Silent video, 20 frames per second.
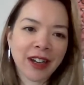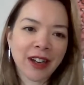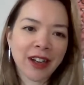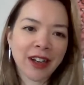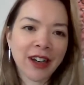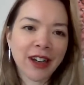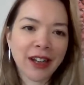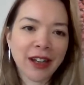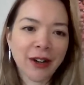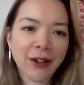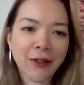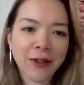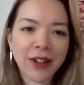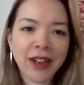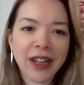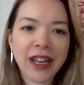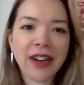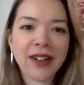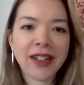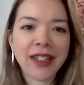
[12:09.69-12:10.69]
And I
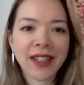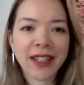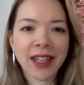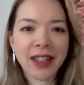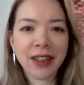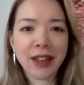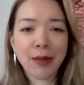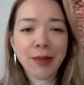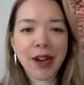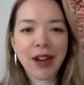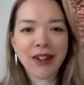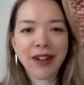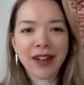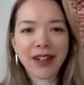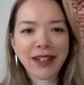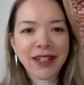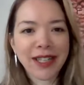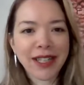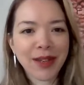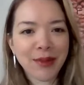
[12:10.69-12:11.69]
often hear it said that about
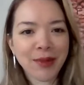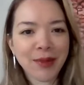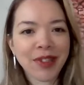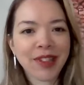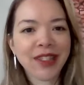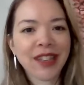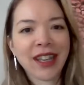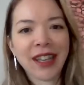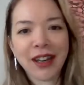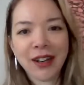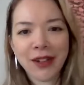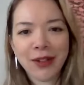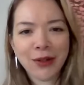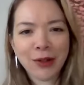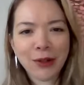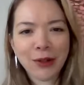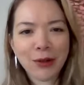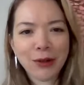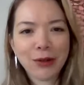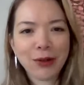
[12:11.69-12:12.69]
90%
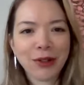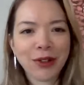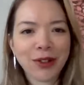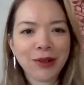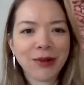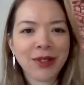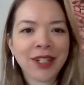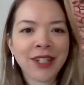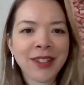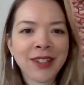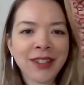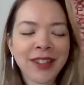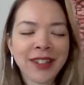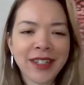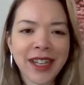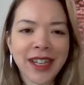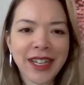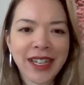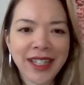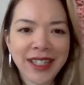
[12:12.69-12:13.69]
of all of the world's
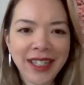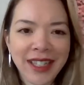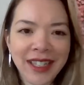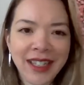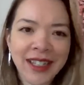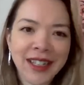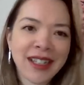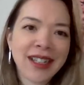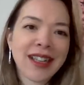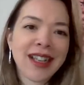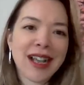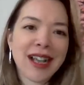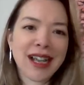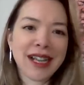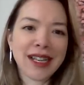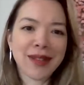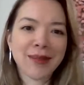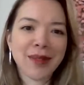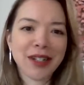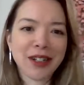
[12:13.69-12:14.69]
data
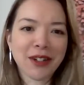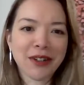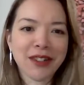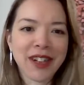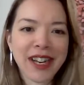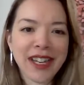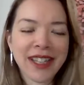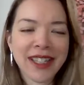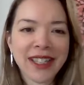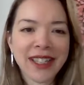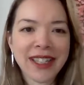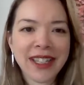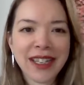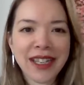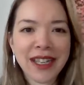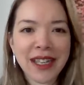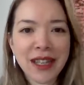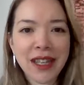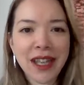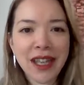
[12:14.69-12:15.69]
has been created
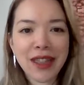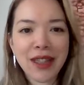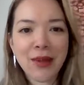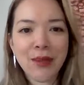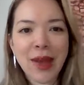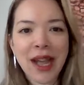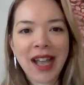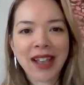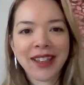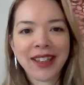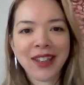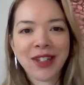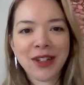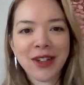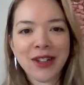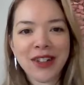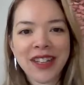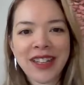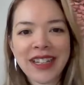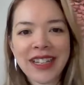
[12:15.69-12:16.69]
in the past
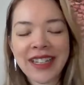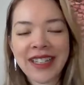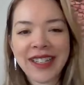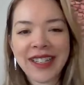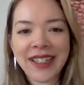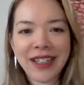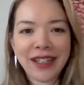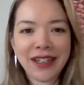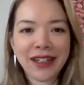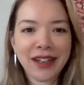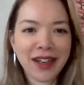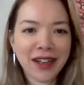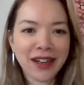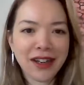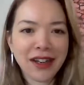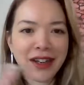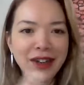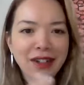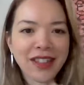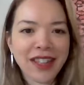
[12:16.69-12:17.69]
2 years. And
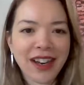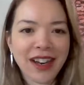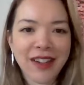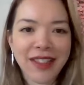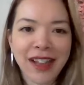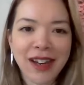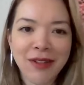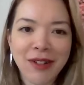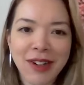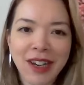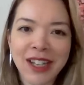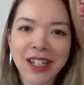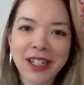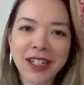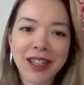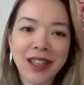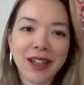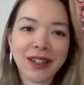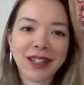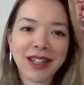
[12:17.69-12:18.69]
no doubt
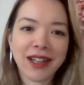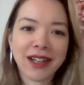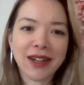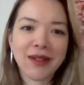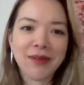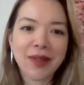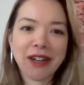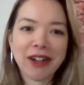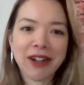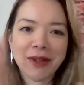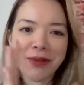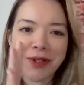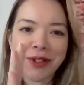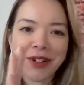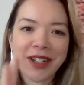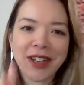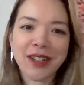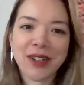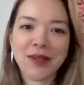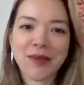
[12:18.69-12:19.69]
that time period
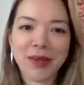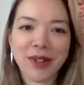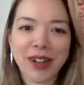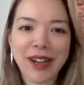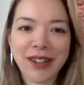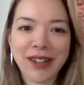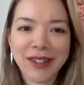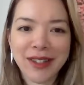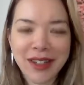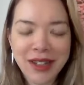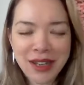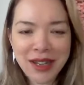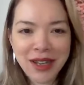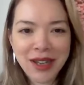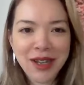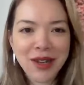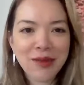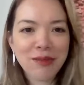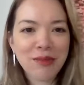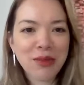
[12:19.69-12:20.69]
will get compressed
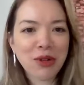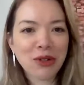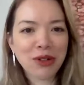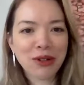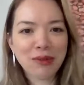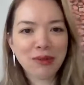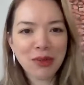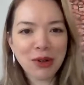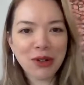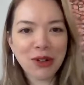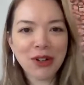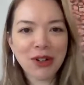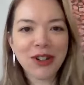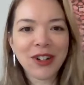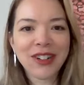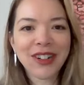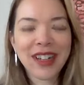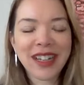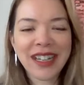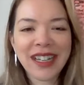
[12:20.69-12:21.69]
more and
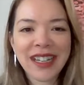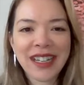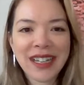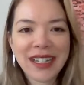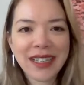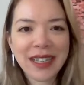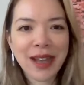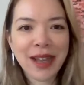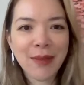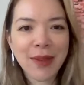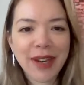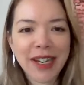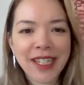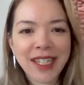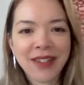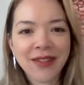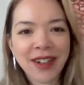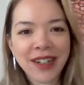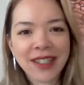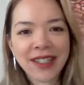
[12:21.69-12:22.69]
more as that
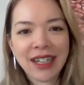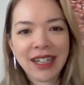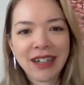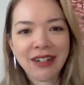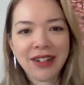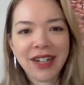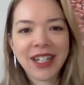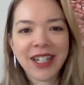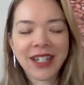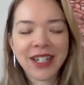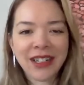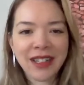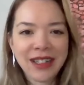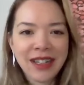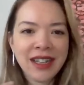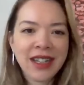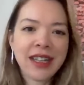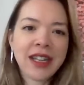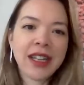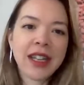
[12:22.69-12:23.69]
pace of acceleration
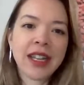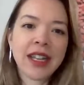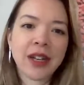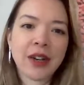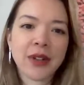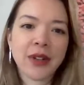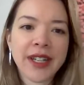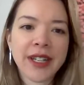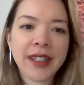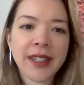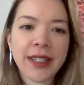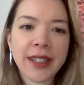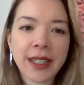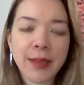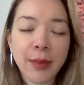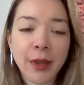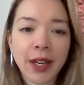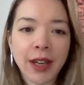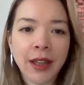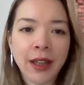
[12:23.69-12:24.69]

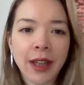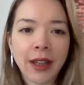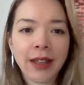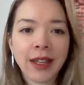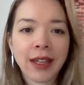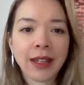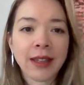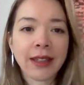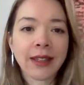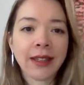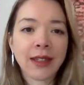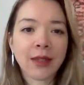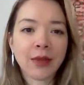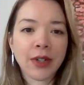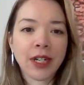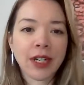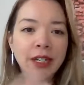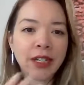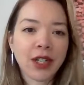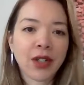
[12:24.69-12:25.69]
increases. But I think this is
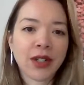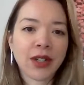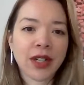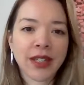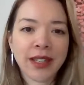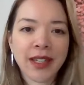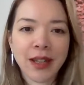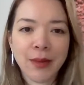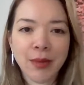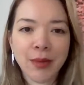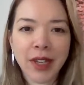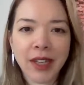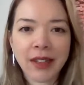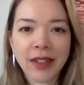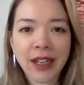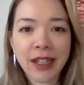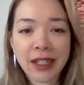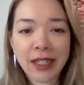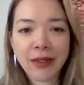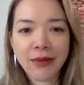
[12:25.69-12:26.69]
really interesting
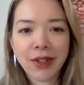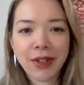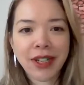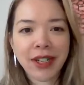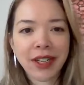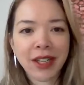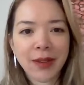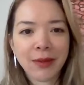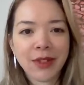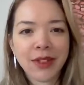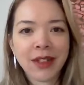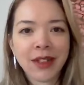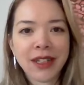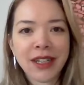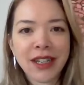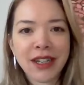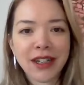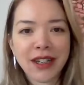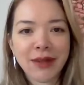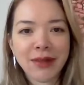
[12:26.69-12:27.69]
because actually when it comes to
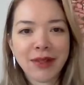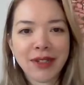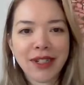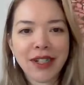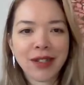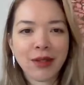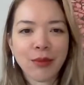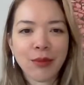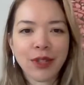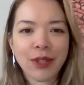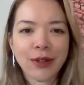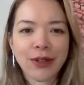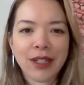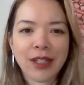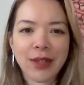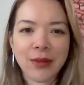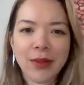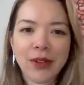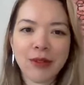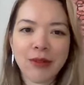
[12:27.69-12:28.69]
decarbonizing
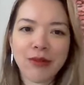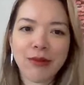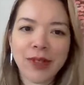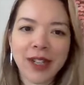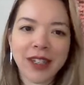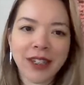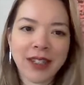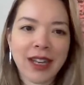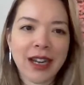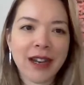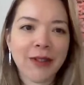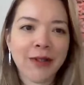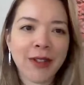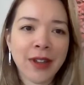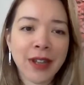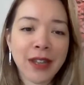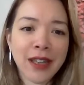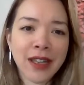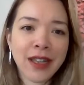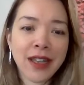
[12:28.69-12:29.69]
buildings, we almost have
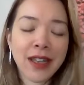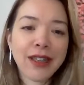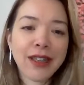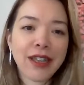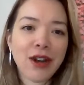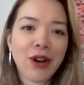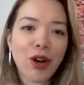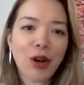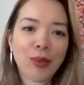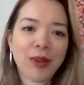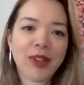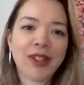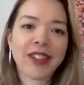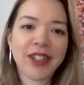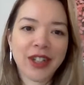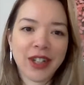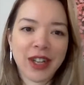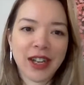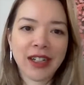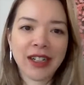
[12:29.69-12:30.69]
the
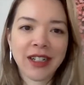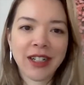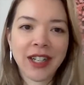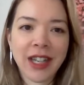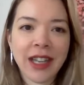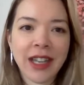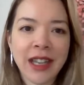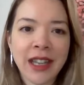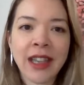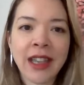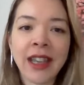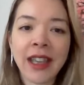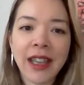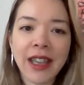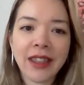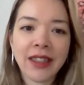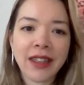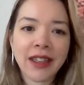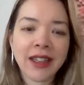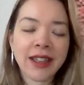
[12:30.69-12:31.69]
opposite challenge here
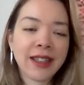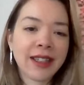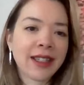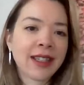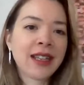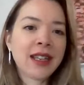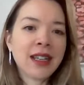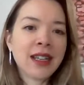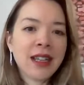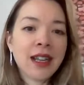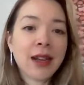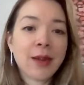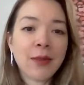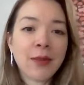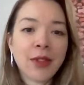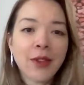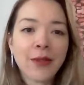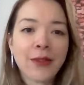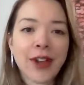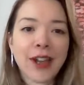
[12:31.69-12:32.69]
in that
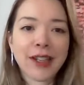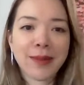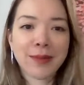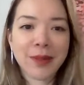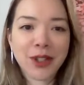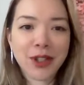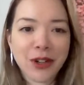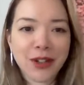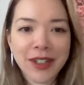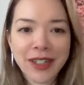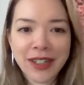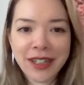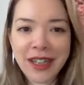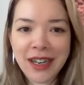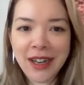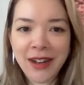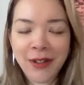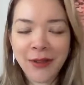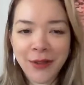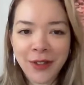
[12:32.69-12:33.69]
the vast
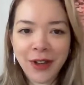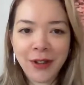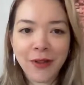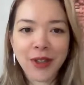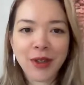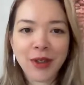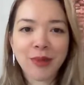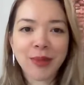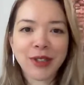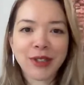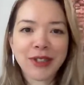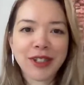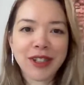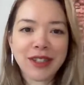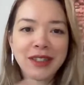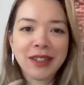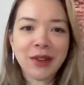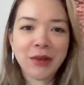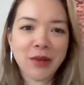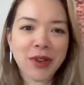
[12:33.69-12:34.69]
majority of the
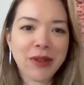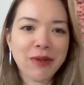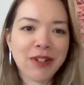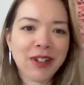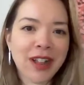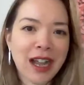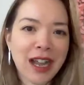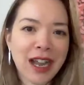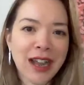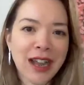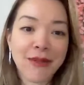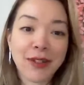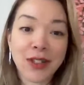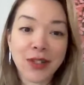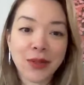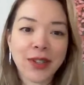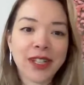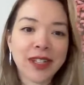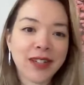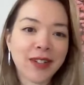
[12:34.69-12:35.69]
buildings that we will have
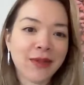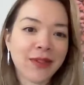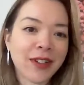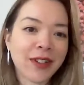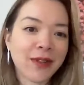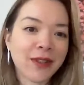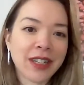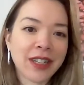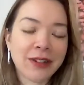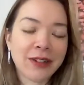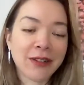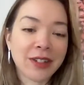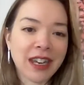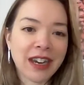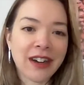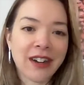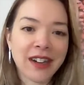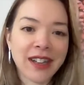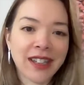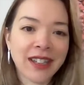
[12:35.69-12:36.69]
in 2050, or
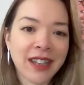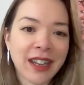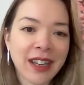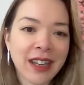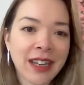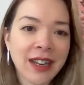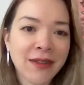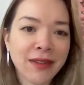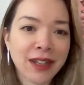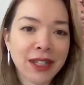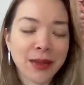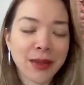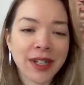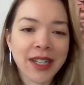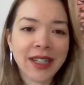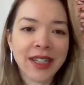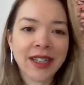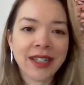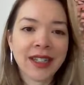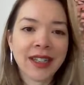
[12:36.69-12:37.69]
dare I say even in
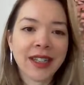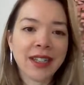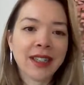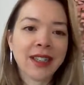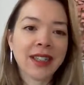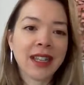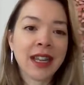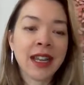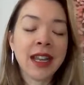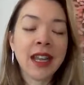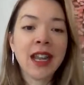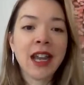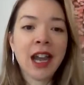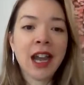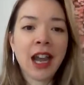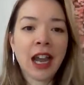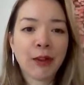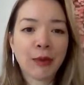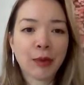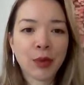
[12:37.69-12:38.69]
2060,
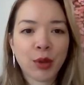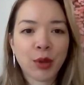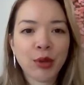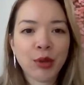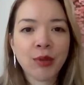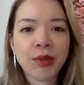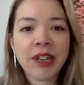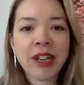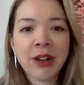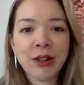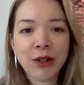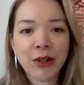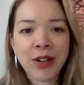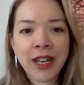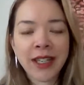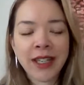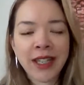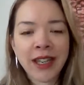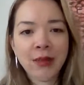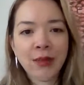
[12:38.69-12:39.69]
have probably
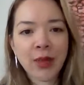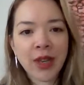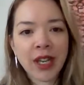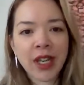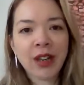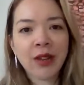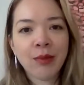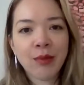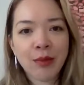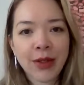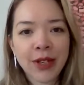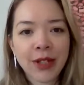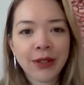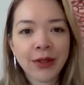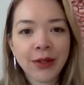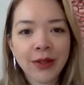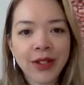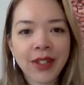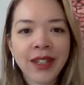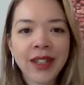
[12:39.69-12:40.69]
already been
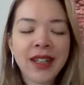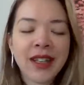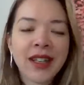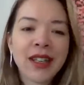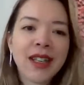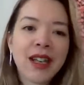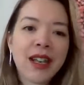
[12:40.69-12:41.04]
built.